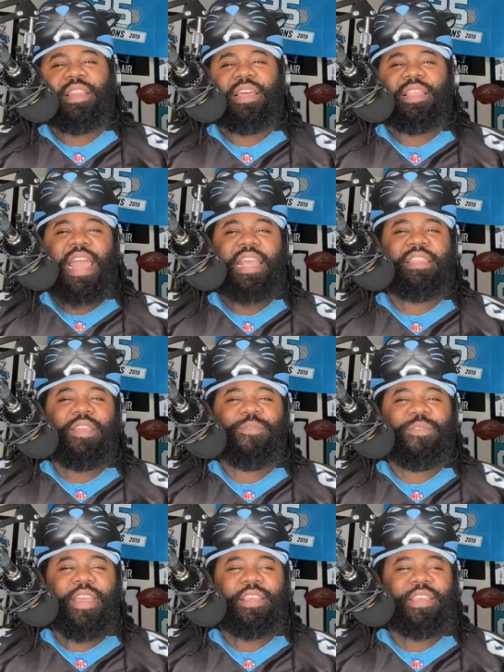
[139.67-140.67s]
Look, that's the
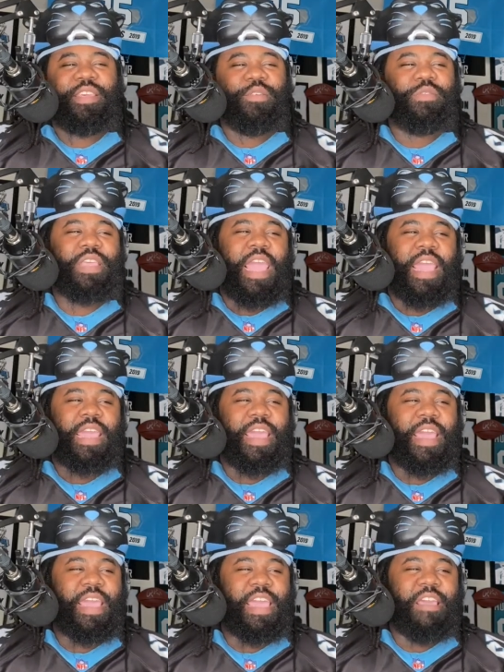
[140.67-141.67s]
risk you take
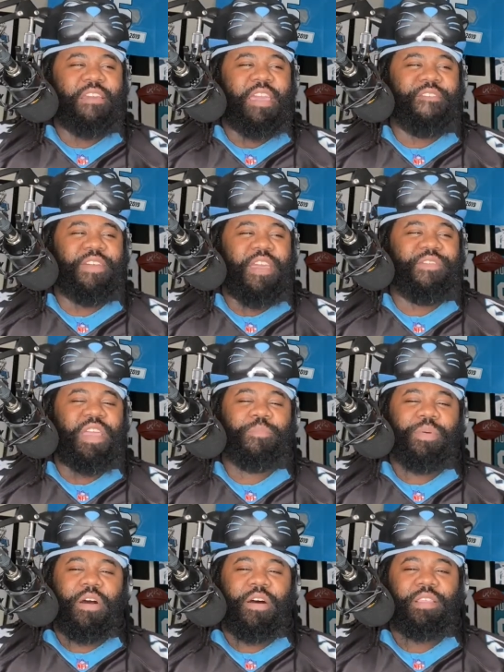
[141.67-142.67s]
if, if if he
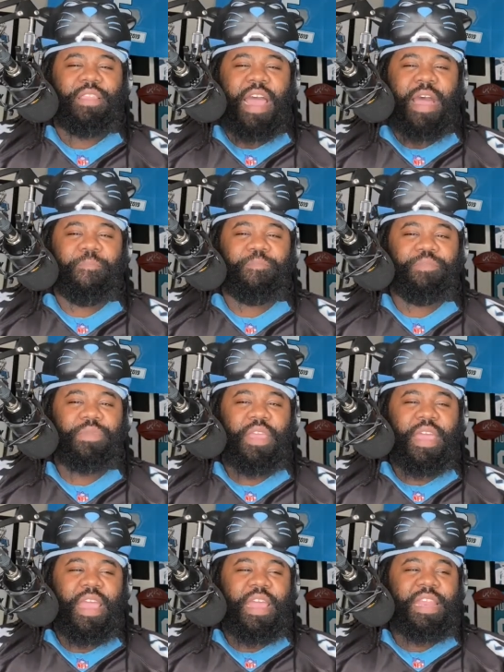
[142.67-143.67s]
balls out.
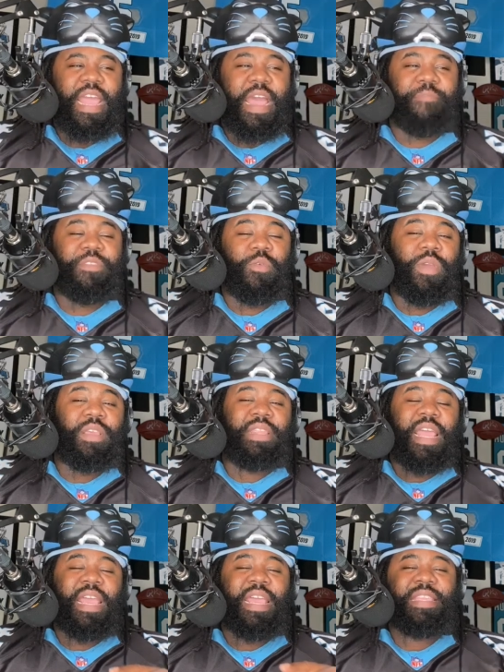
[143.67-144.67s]
Now the risk
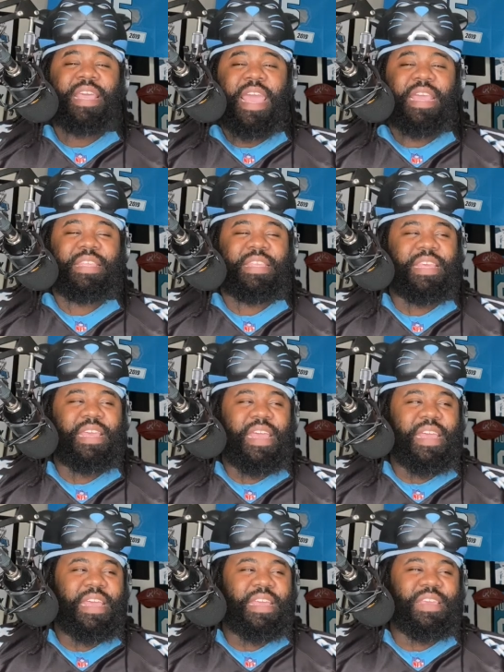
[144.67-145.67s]
that he takes
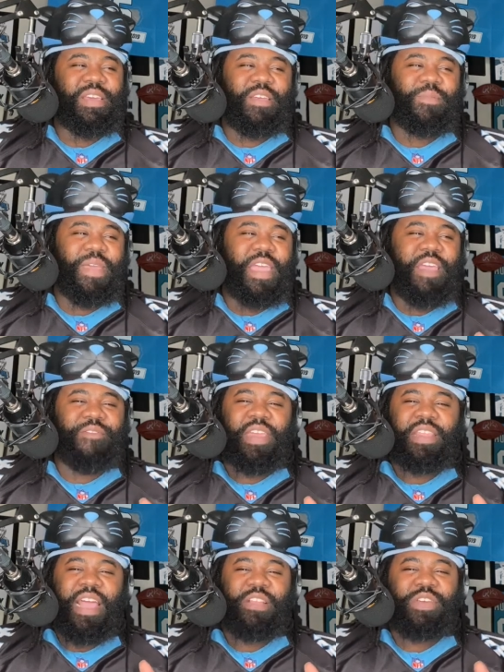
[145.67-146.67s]
you know what I mean? If
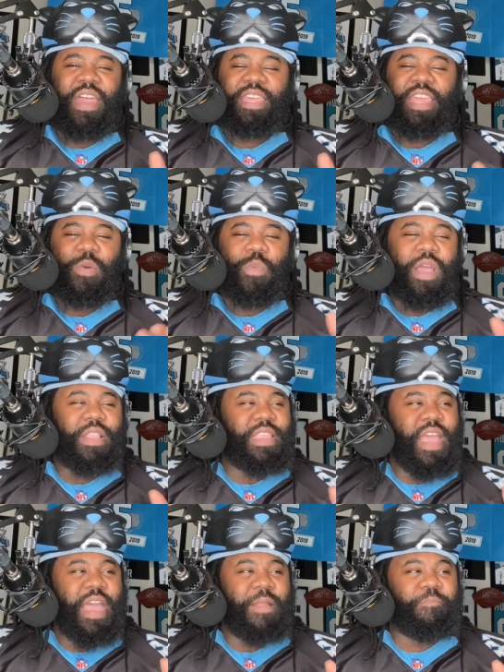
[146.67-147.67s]
he's not trying to get one
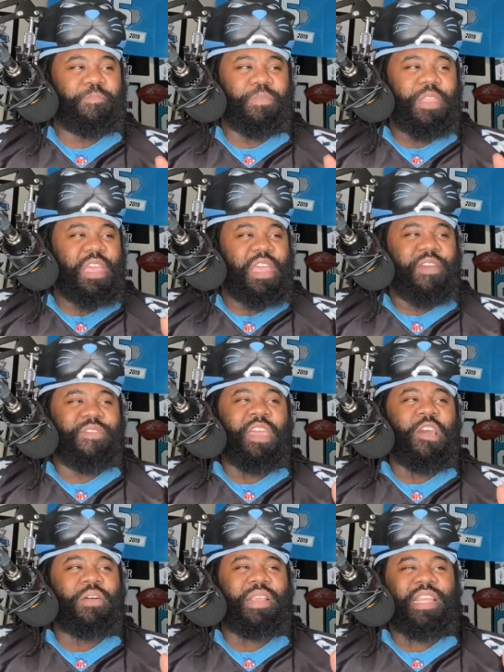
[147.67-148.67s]
done, if he
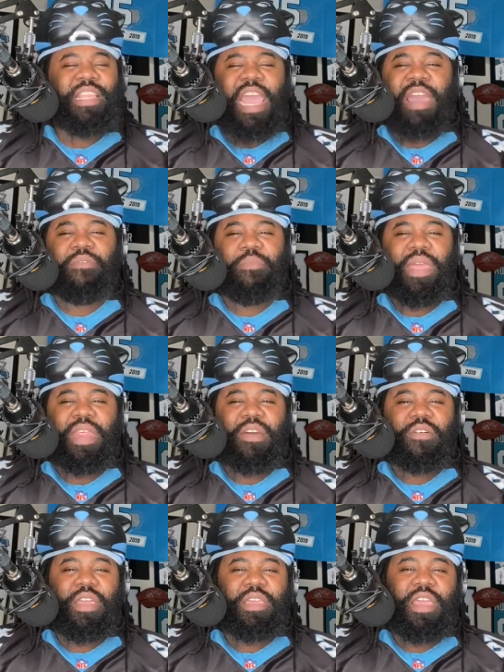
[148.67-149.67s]
goes out there have a
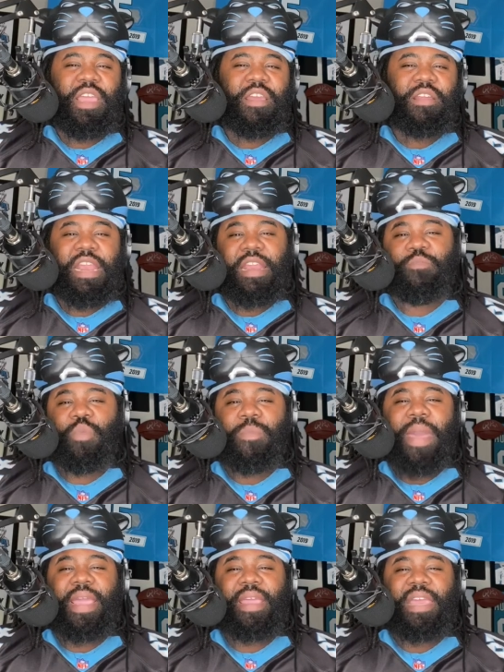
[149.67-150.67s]
mediocre year, we
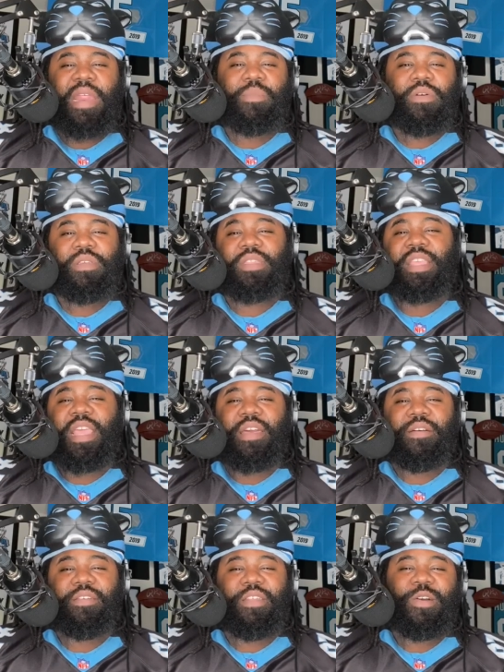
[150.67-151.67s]
might can get him on a
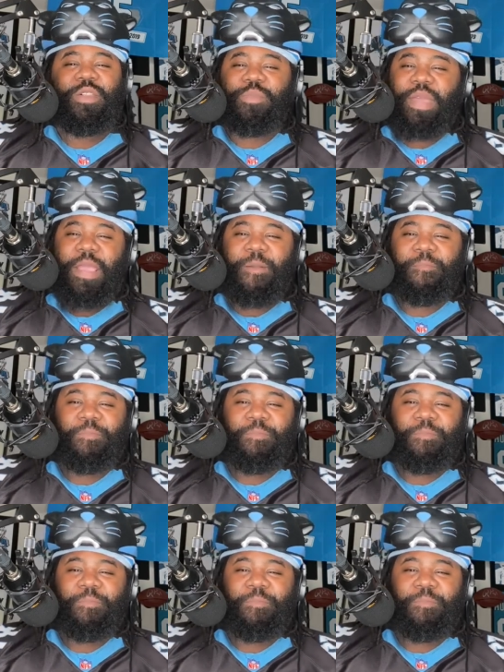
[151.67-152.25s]
steal. You know what I mean?